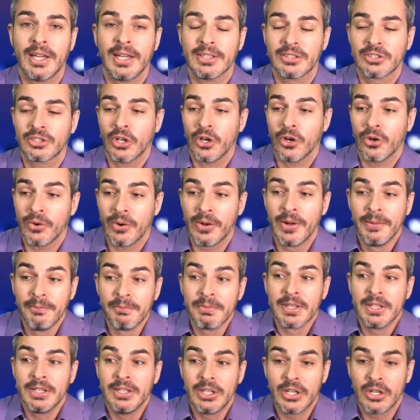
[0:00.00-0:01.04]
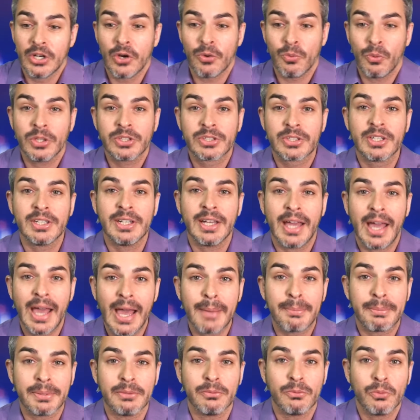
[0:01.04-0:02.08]
So, you know, what's gonna
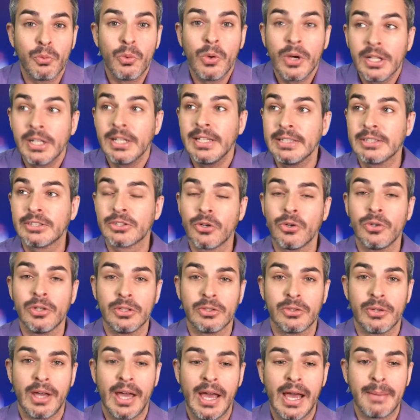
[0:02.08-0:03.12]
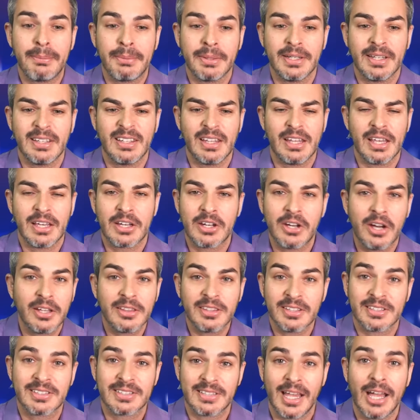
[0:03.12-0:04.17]
happen? What is going to happen? And then they
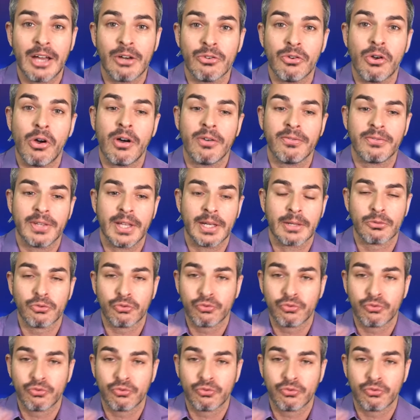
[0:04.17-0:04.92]
cut the sound off, like,